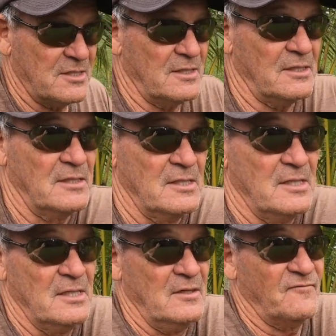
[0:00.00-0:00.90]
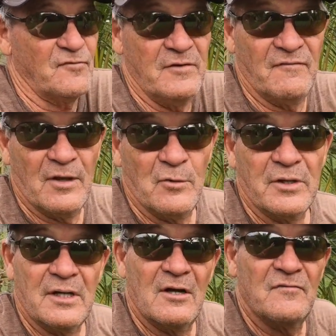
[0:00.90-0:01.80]
and a
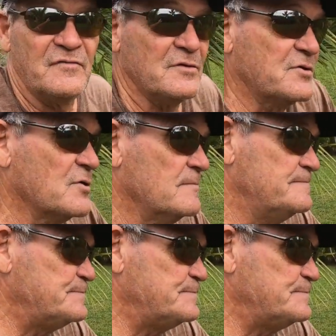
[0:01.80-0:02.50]
free-flowing air filter,